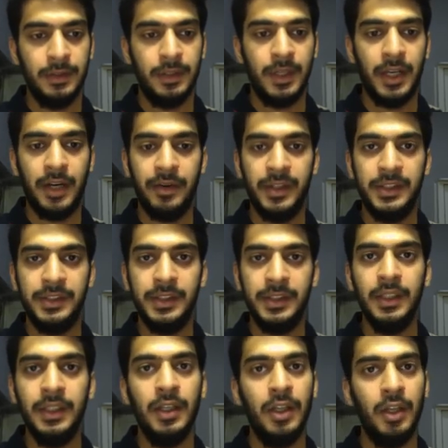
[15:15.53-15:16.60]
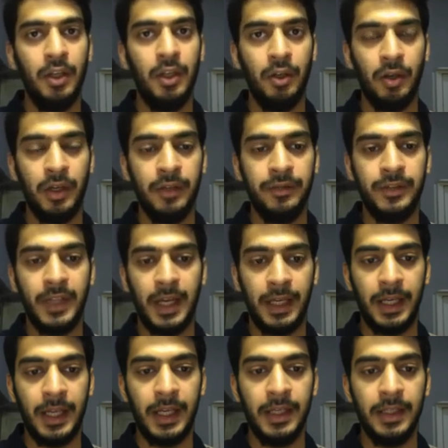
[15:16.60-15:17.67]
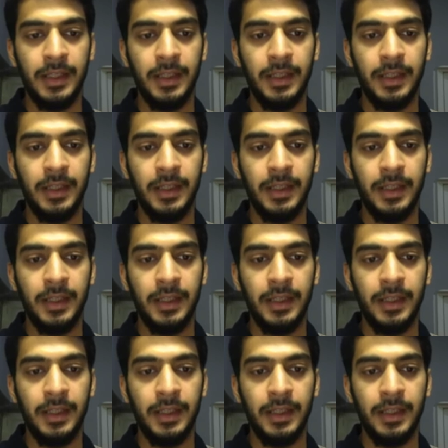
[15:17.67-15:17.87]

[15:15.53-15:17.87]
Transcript: RSZ läuft again.